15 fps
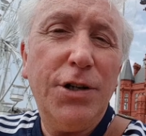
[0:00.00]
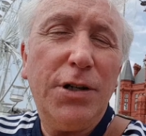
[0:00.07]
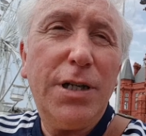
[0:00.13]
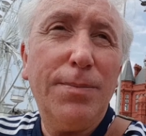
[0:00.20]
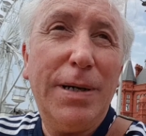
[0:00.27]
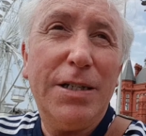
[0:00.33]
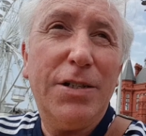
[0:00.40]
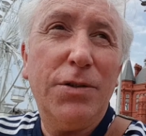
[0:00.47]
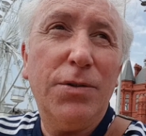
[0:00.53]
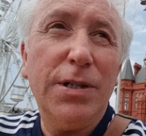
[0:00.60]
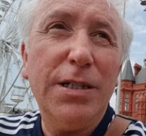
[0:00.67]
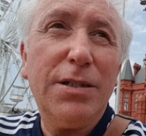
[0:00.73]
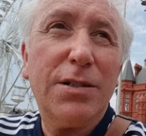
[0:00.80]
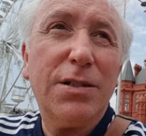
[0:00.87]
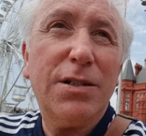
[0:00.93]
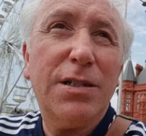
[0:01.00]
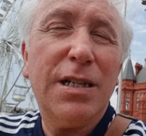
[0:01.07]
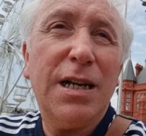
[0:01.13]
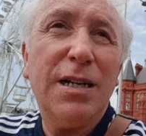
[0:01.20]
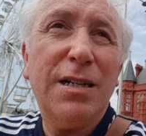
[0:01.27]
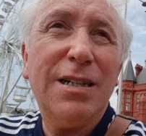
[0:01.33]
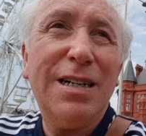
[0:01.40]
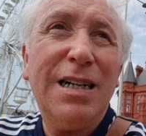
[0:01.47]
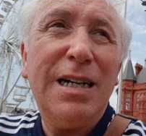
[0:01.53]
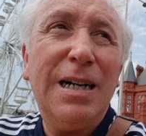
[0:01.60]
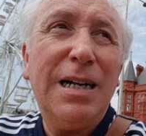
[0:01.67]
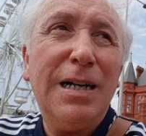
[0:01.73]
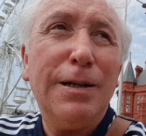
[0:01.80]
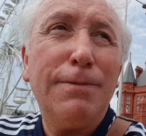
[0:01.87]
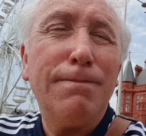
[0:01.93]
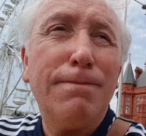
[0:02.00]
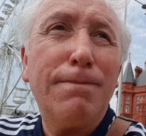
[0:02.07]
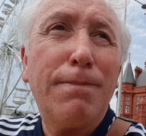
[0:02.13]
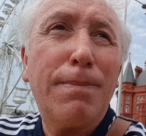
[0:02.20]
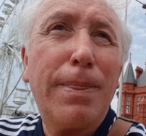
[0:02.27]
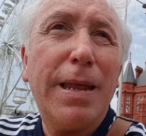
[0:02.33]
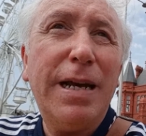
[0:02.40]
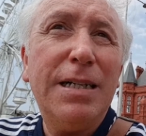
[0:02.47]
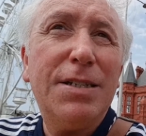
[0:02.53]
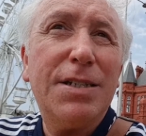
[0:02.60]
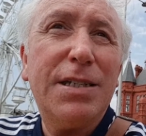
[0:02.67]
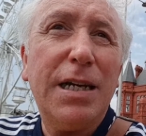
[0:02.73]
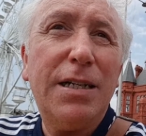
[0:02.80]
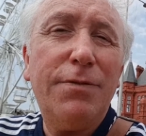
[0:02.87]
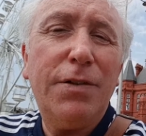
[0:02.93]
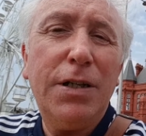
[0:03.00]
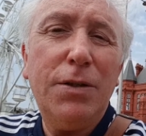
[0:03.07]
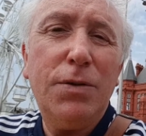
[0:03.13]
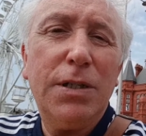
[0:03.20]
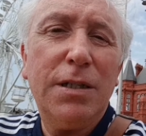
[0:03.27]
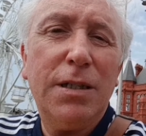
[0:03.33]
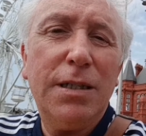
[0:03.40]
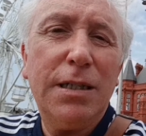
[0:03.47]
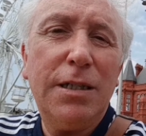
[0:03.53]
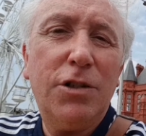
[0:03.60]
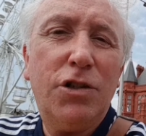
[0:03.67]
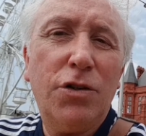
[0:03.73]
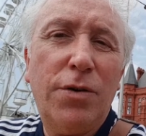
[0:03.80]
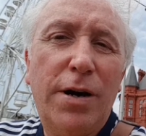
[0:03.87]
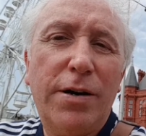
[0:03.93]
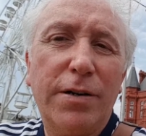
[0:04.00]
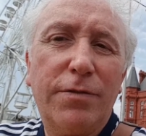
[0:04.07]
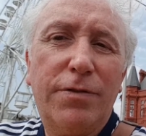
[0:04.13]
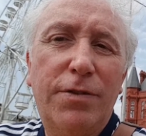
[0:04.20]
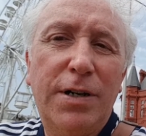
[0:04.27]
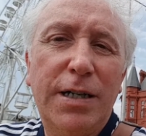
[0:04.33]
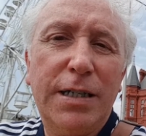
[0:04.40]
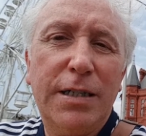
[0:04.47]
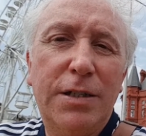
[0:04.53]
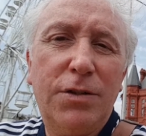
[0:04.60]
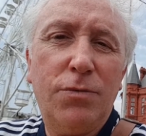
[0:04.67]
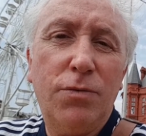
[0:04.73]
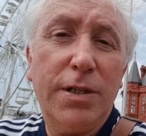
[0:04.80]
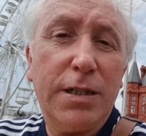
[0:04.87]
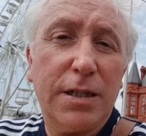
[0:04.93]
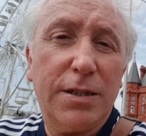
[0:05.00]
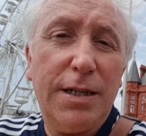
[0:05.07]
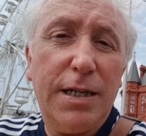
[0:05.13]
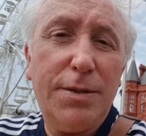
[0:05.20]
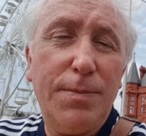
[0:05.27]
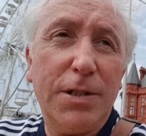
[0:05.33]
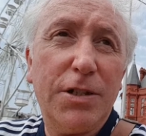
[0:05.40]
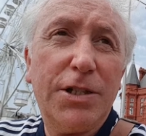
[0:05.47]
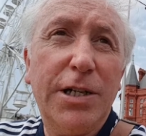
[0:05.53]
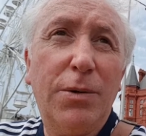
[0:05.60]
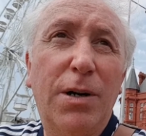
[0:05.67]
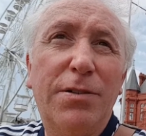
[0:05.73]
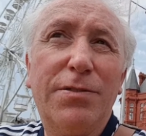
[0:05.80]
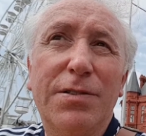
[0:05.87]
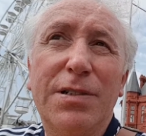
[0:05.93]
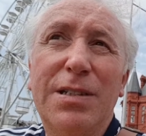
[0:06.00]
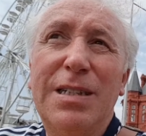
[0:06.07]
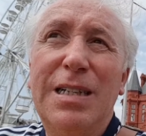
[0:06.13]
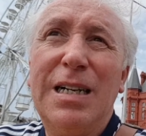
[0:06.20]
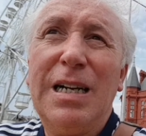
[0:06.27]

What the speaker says: documenting risks, then instead of using the generic phrase risk assessment so often,